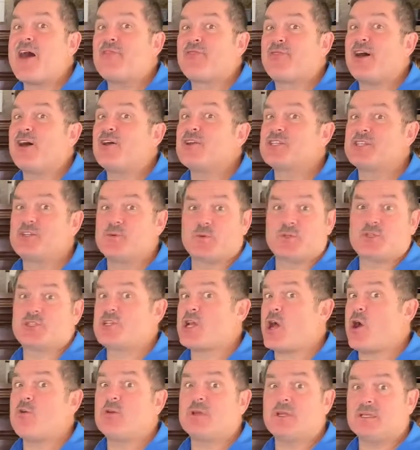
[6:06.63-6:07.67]
thought she was
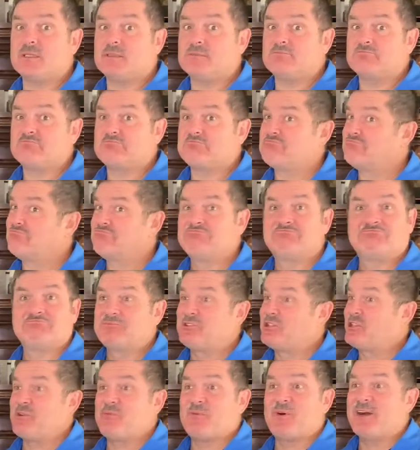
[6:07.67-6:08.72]
joking.
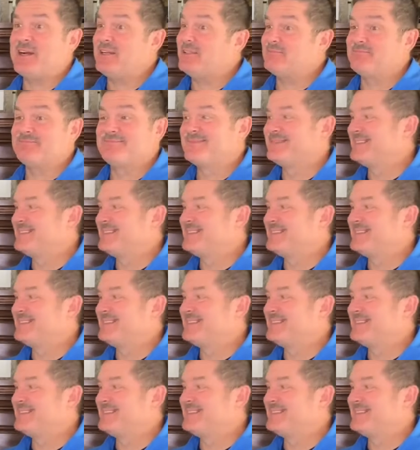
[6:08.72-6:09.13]
She wasn't.